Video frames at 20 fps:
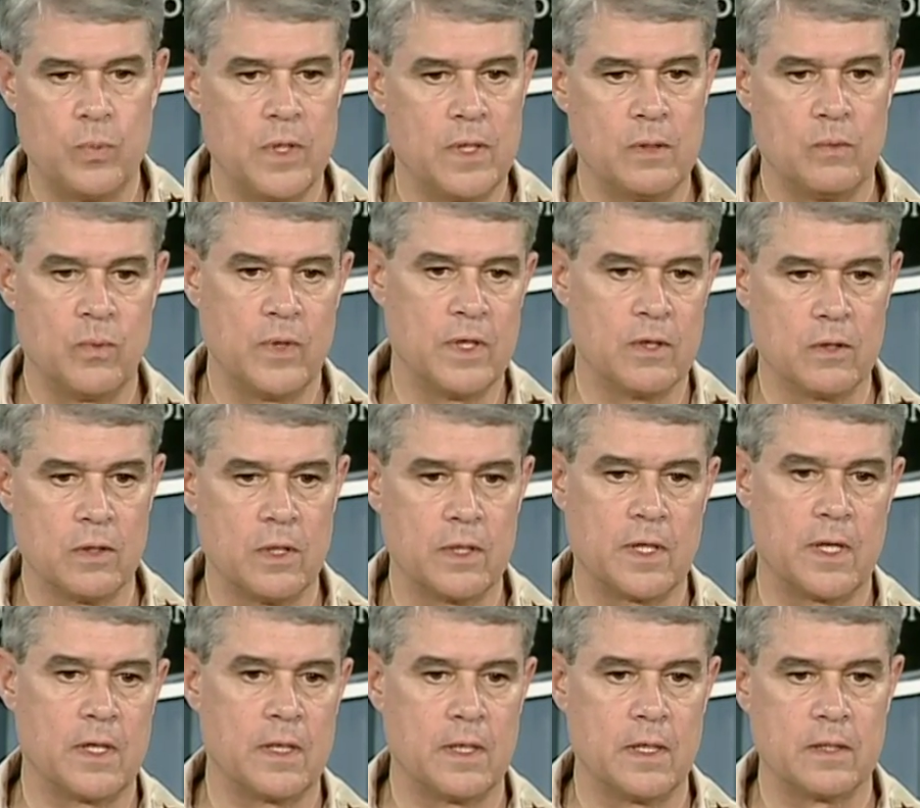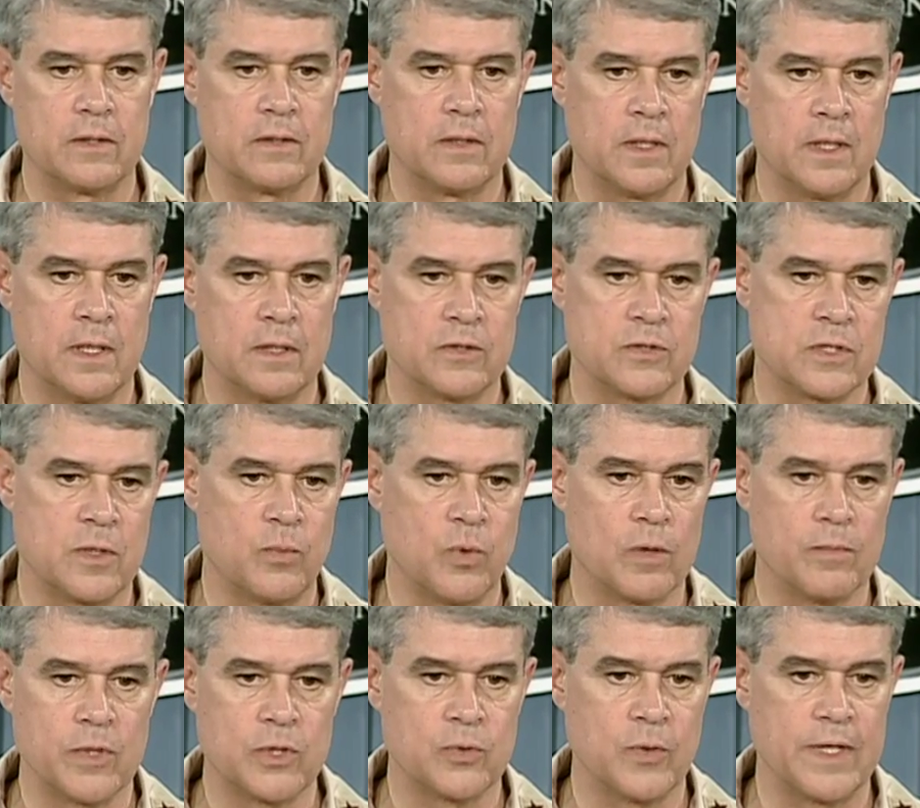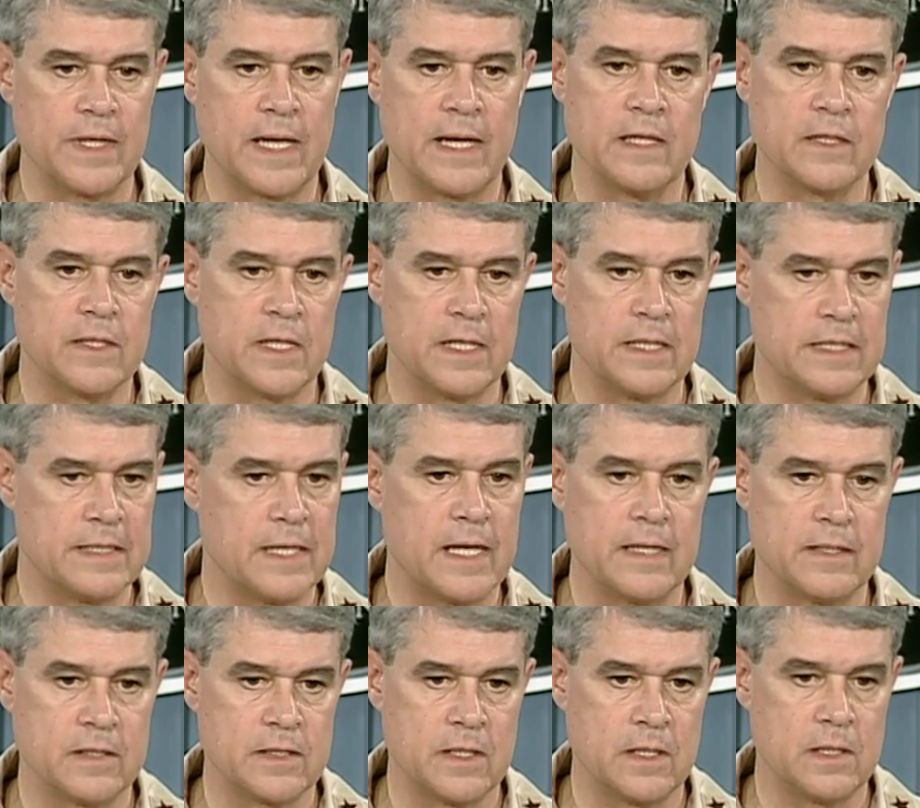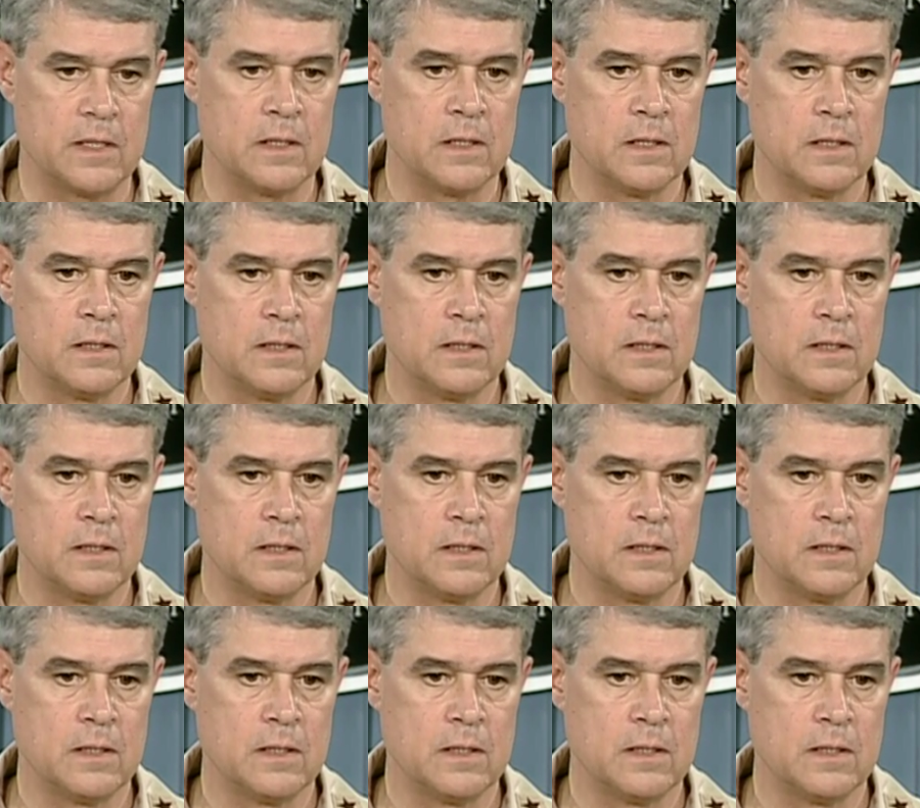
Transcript: we, we are looking at, at somewhere between 18 and 19.